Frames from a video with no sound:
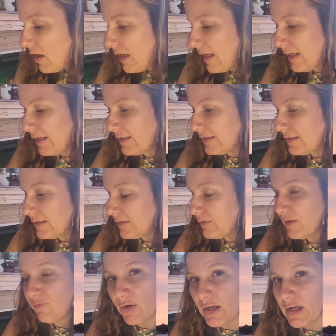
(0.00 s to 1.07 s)
And
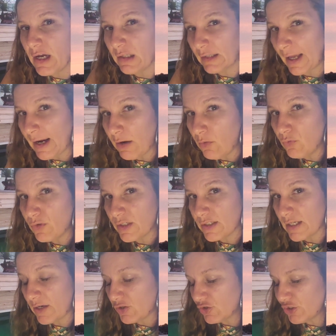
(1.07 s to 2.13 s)
if we allow these
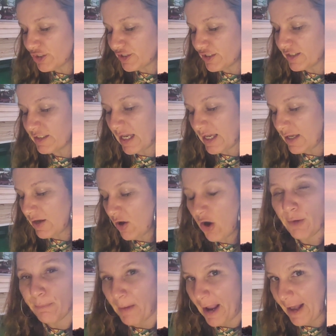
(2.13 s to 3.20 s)
energies to take
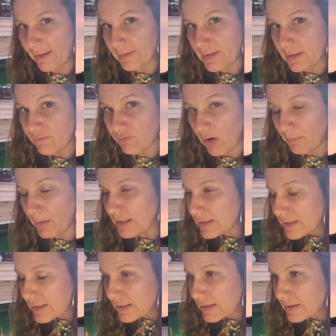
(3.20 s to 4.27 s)
our paths from
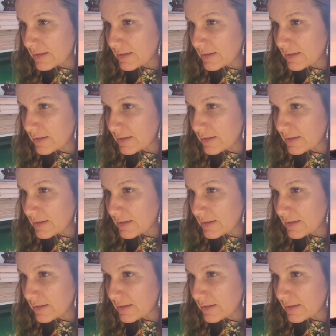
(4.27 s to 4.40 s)
us,